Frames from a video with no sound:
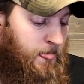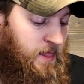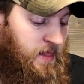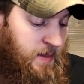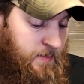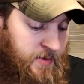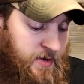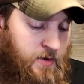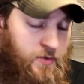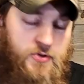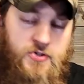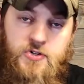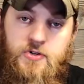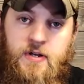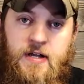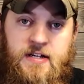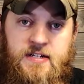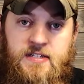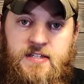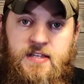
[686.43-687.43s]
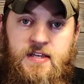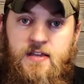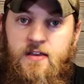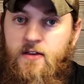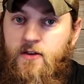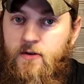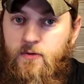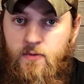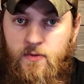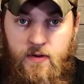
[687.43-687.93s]
let me know what you guys
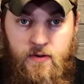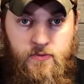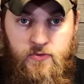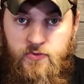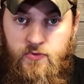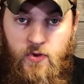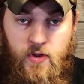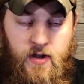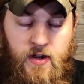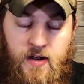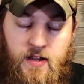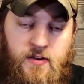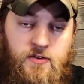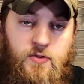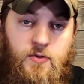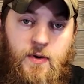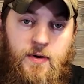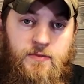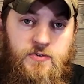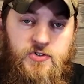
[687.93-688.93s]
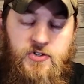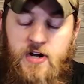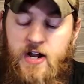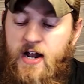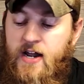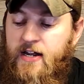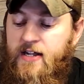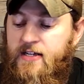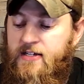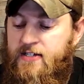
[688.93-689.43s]
think, whoever's running it, whoever's
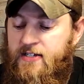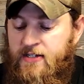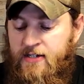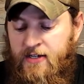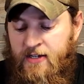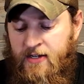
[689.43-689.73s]
trying it,